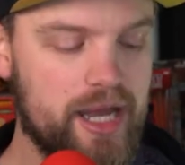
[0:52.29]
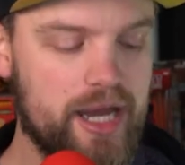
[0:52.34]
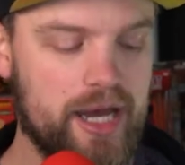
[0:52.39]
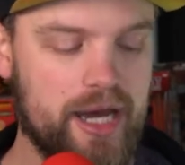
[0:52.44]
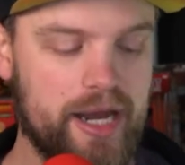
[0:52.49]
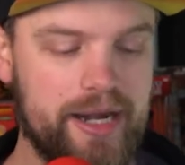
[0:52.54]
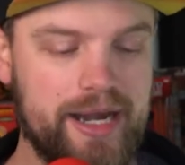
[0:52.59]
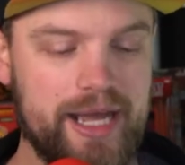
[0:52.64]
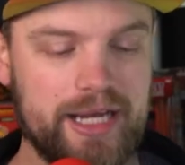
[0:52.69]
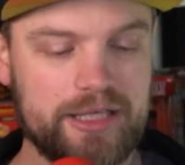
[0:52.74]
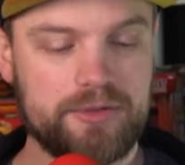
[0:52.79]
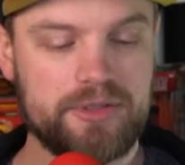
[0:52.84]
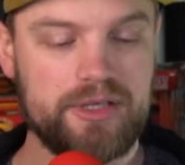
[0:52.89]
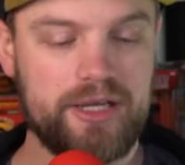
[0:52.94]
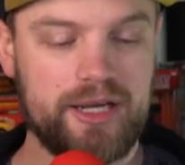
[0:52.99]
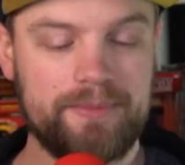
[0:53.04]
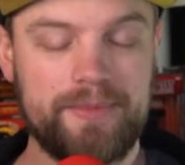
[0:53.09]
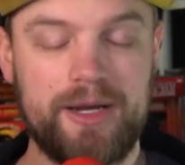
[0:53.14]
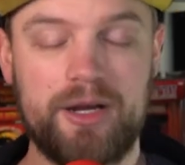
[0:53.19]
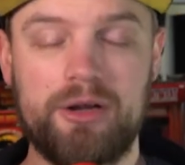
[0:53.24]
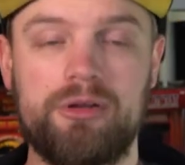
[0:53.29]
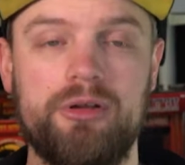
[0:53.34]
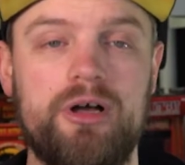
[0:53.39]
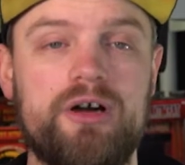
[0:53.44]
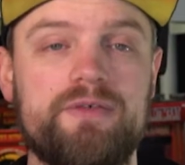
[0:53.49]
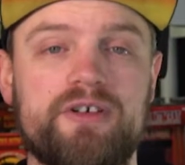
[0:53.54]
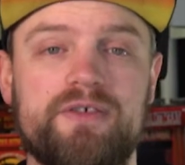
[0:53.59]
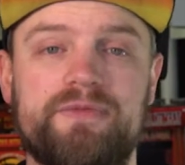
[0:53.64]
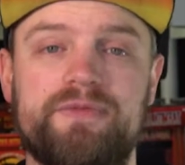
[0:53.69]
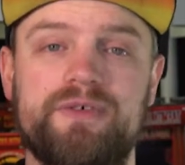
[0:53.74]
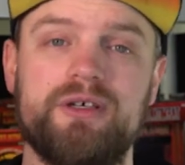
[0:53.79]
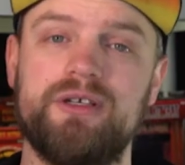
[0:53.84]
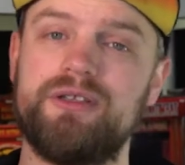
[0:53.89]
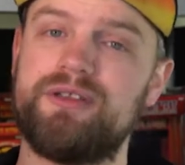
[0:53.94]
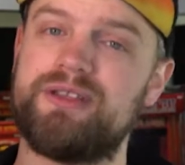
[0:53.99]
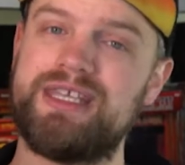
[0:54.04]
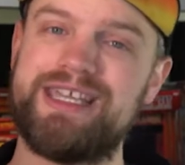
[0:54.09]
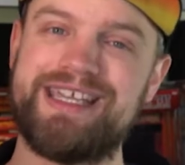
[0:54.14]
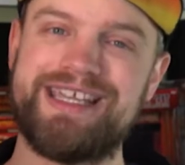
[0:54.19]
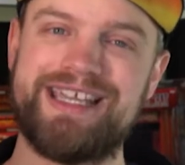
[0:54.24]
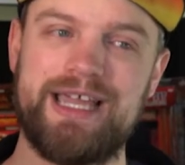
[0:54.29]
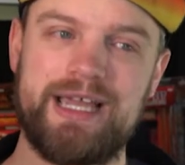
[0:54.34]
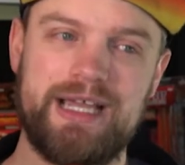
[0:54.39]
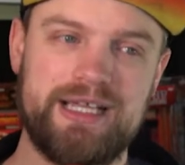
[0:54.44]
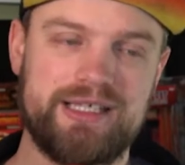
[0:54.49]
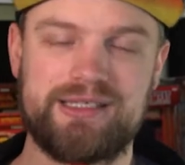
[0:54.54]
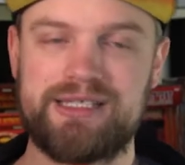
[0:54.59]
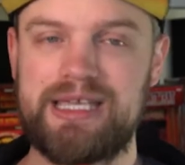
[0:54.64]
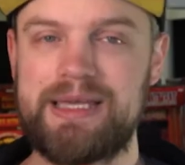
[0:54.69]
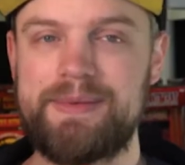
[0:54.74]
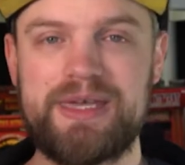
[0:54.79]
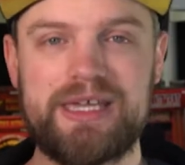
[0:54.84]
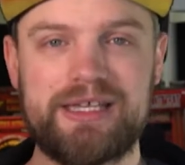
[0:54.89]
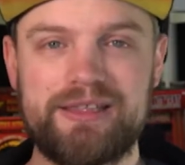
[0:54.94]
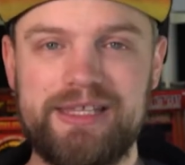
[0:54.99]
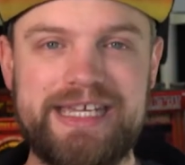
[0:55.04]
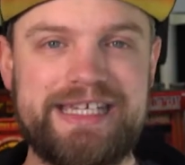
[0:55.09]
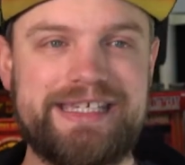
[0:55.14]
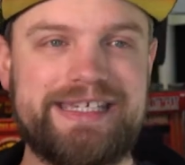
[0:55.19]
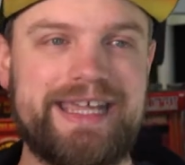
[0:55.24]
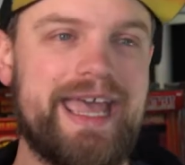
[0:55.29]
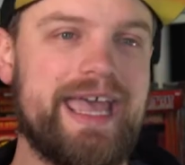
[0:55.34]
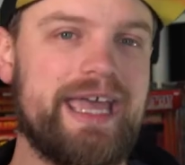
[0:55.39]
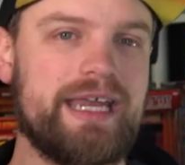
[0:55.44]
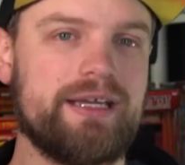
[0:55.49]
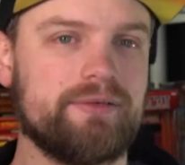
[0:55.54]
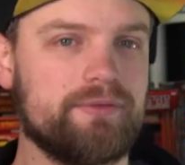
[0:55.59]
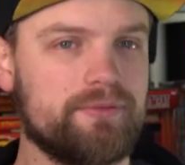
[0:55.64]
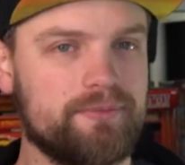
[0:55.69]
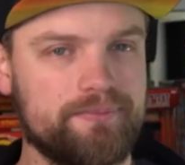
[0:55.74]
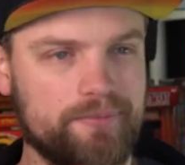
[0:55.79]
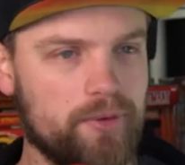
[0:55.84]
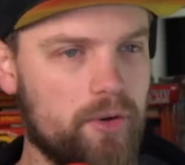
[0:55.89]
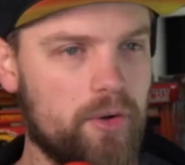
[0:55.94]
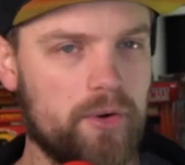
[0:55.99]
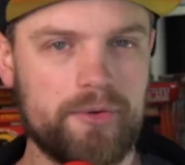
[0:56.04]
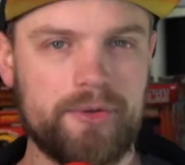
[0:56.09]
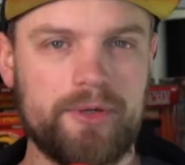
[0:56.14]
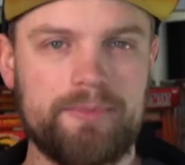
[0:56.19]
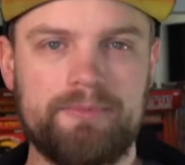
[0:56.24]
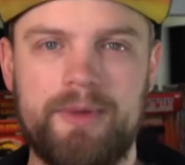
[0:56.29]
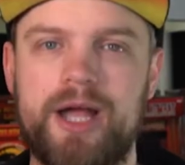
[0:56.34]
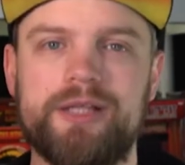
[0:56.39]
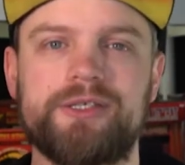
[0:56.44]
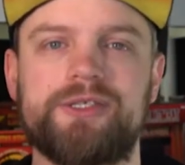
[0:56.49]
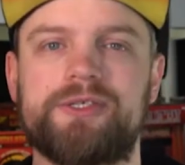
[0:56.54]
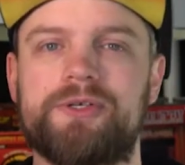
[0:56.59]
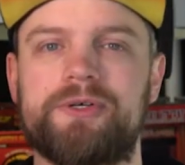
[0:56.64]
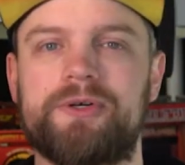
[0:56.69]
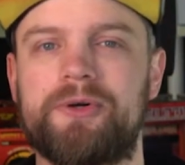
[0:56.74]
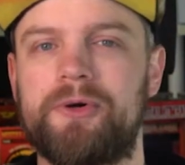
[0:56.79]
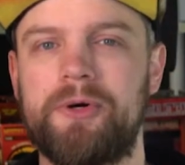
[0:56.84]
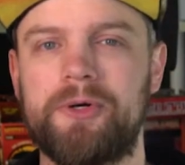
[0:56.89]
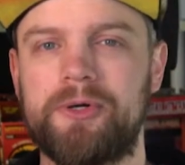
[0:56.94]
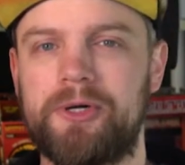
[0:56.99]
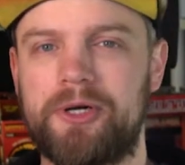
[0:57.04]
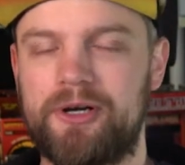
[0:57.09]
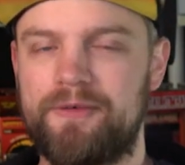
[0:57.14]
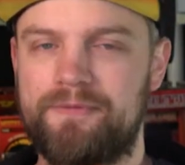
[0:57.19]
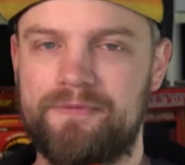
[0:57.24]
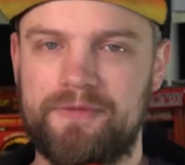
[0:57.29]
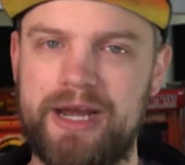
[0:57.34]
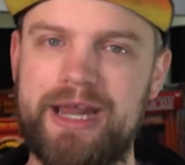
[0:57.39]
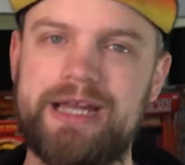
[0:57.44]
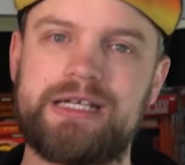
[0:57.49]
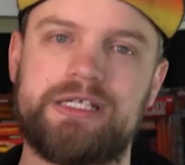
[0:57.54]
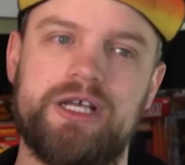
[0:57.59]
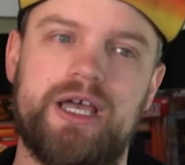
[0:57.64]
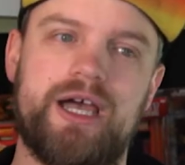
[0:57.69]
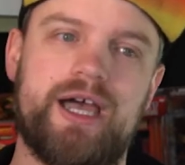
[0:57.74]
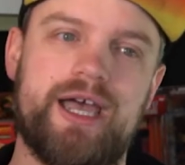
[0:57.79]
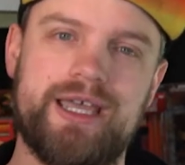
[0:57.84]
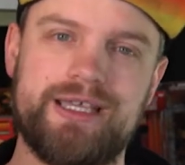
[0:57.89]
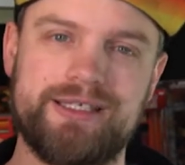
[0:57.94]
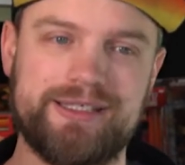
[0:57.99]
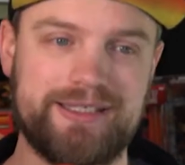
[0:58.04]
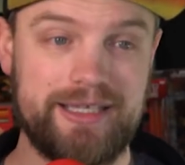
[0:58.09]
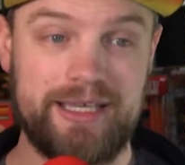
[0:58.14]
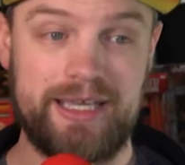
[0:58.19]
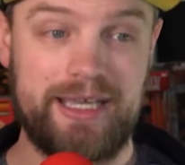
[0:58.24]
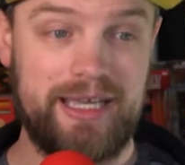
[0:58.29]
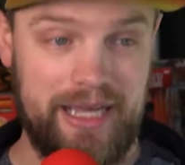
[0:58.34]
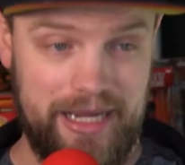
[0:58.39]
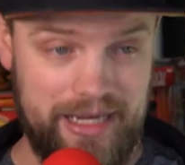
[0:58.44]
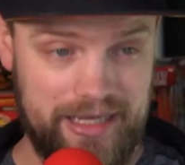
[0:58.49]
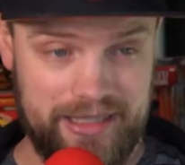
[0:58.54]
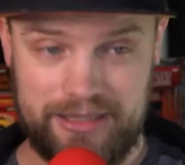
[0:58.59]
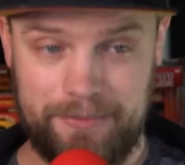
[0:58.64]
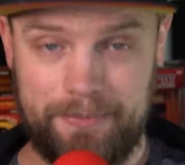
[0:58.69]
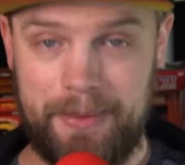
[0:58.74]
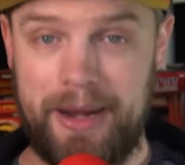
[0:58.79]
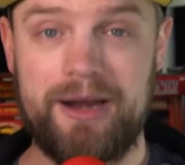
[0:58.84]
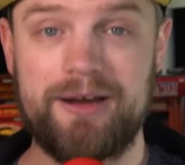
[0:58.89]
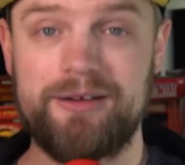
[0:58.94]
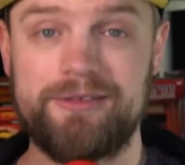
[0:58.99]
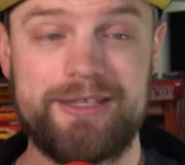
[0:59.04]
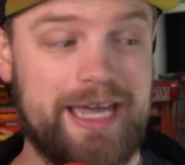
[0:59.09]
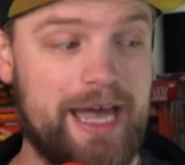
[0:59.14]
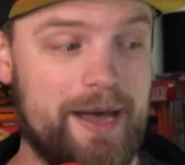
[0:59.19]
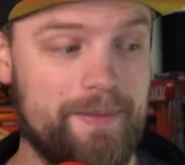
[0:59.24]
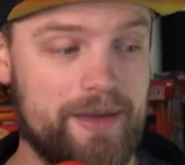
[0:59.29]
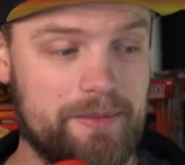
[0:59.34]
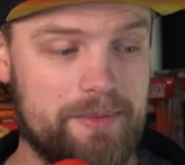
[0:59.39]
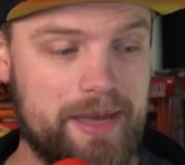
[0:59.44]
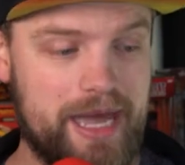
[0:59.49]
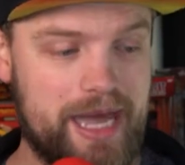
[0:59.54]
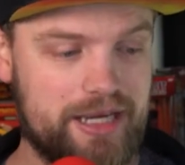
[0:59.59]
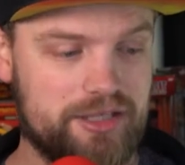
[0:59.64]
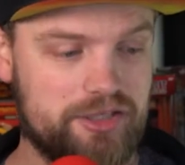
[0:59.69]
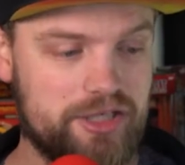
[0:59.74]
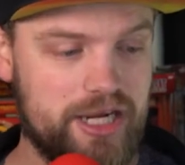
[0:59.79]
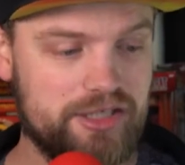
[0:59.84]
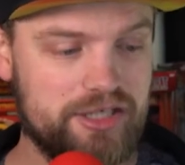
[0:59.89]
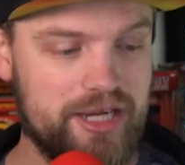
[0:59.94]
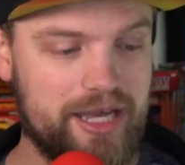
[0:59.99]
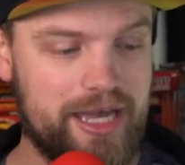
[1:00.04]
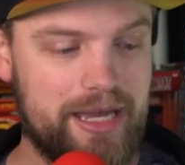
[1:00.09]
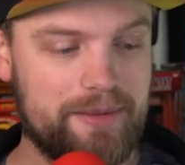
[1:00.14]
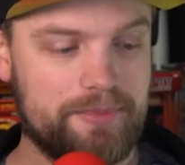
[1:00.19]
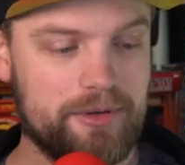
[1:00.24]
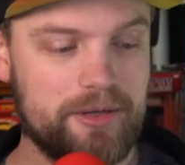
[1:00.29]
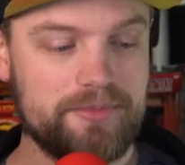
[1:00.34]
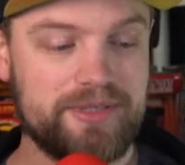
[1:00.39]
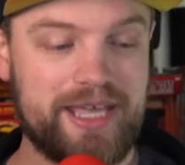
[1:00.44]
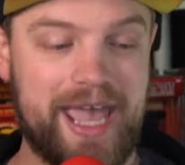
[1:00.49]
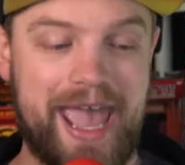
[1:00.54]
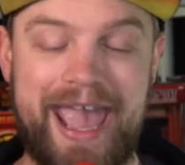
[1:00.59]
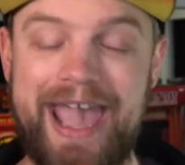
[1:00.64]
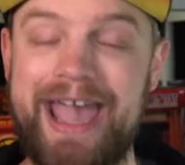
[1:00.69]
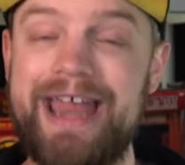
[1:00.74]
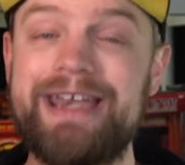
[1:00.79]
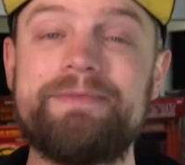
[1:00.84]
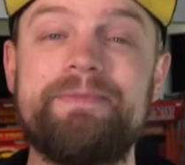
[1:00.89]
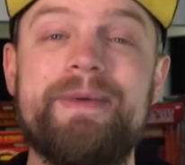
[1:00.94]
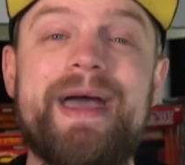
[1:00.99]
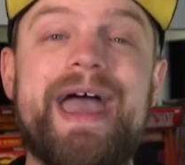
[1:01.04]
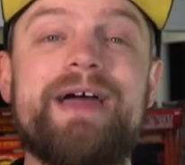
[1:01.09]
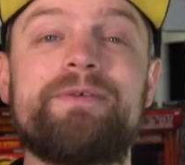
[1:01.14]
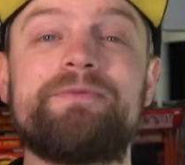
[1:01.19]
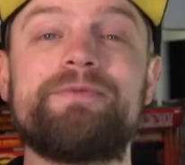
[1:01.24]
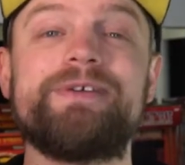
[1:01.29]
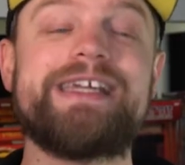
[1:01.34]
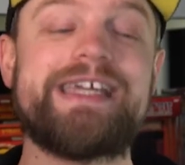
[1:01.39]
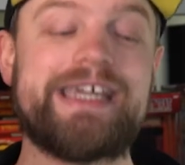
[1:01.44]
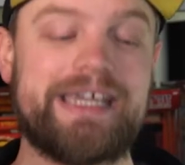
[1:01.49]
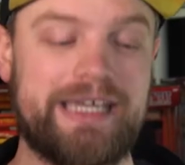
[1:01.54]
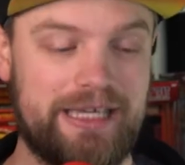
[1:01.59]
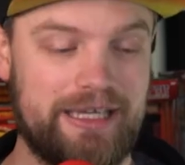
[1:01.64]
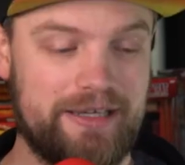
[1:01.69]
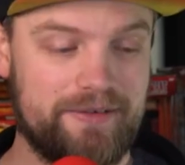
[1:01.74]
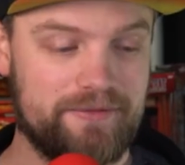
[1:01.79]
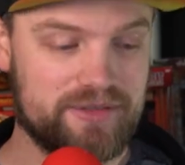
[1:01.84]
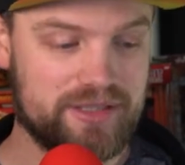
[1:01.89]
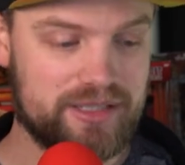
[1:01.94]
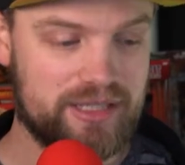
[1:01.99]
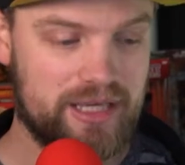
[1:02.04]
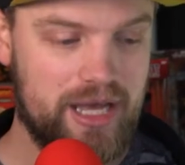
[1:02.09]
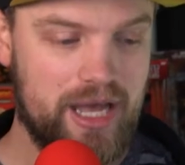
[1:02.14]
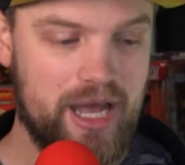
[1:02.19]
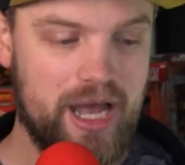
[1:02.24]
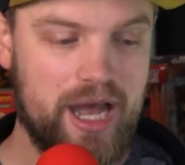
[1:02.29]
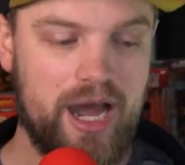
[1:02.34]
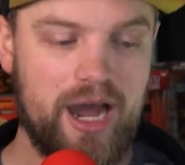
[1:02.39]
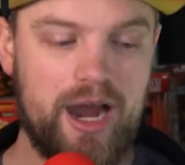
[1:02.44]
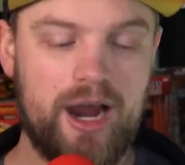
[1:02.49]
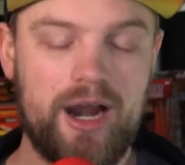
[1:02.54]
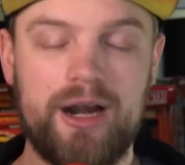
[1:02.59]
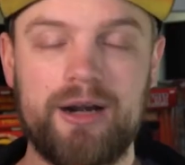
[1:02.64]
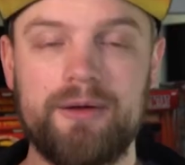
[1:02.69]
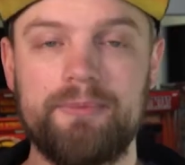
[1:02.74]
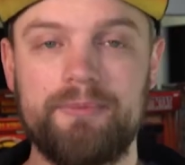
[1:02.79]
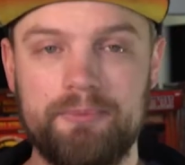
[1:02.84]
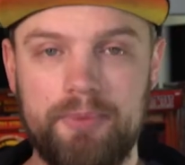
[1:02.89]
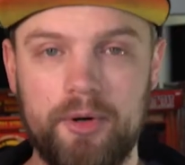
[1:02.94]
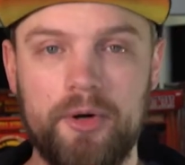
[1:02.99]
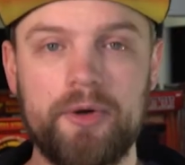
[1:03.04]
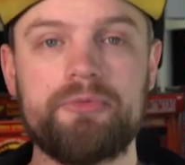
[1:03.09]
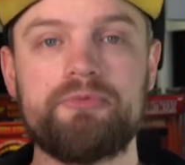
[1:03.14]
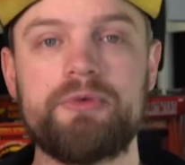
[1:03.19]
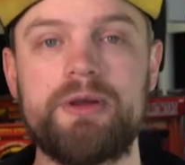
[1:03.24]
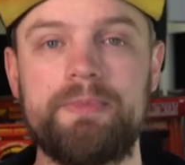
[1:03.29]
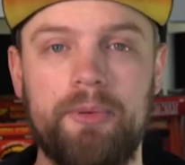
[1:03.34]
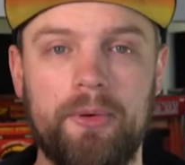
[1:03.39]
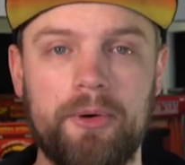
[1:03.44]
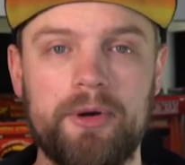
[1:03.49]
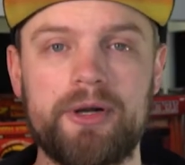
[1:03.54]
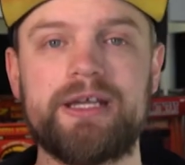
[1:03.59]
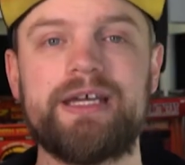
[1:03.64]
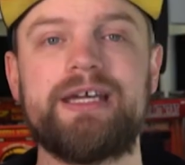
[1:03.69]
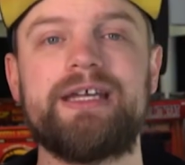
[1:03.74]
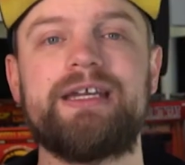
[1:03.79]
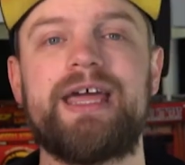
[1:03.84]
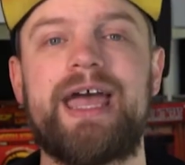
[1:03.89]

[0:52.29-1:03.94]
Uh, next, we're talking about Cloverfield, the seemingly dead horror monster horror franchise is apparently coming back. J J. Abrams and Matt Reeves are both reported